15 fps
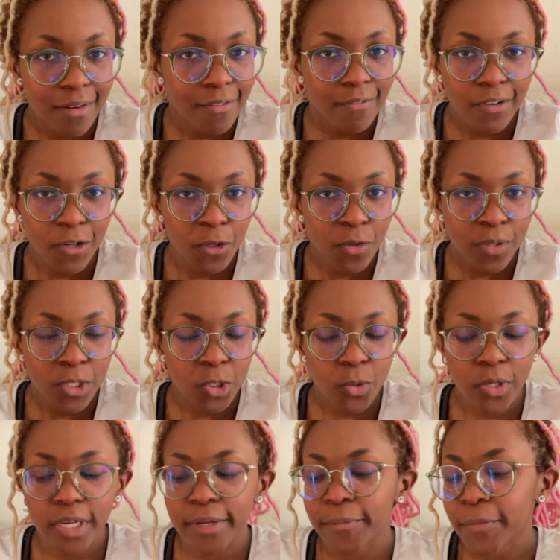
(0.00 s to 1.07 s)
for you to
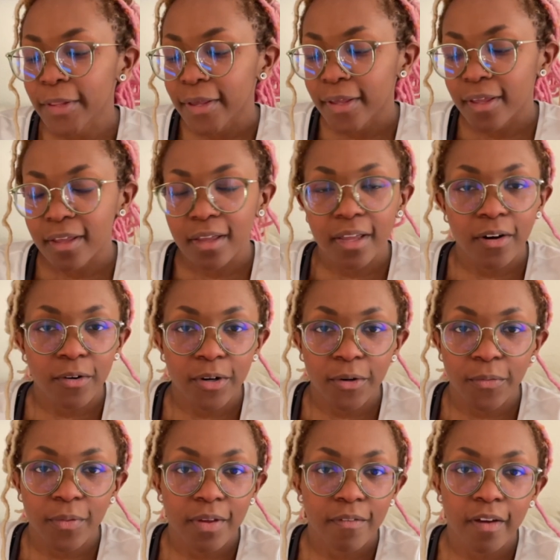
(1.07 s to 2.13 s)
enjoy. I don't know,
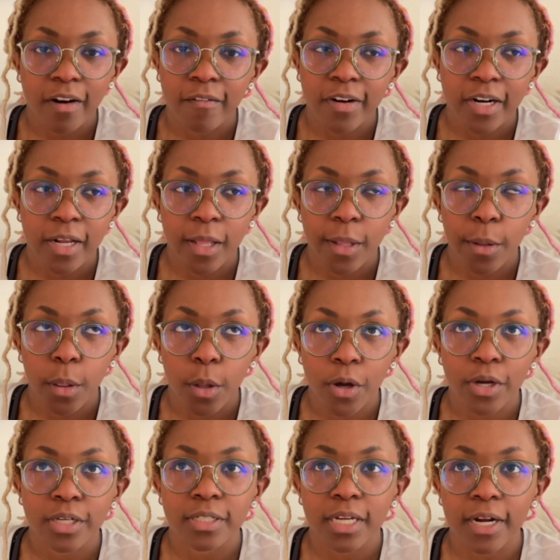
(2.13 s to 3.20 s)
I've had a very
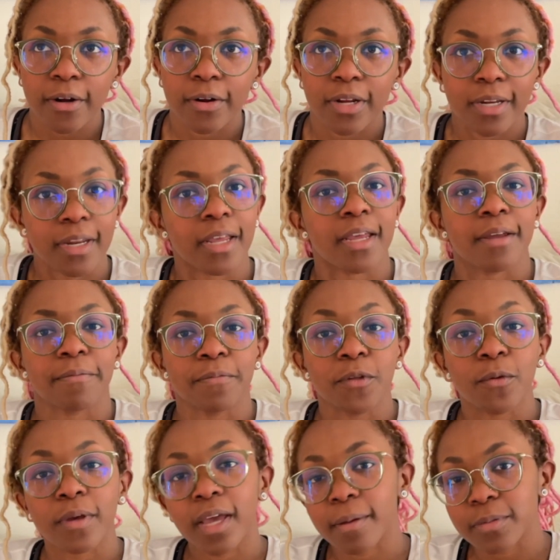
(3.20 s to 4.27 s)
long, tiring day
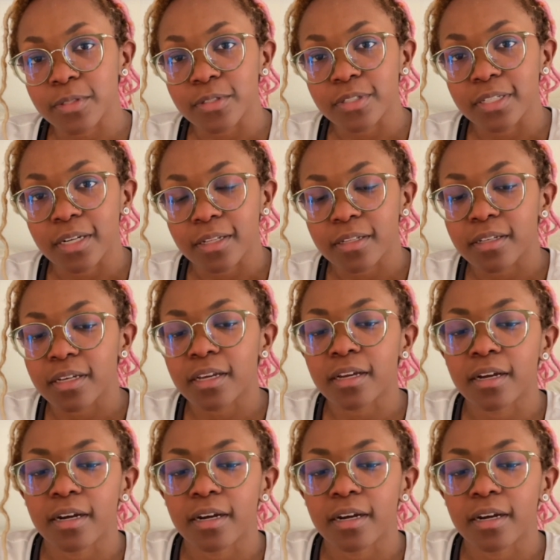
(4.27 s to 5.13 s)
doing absolutely nothing.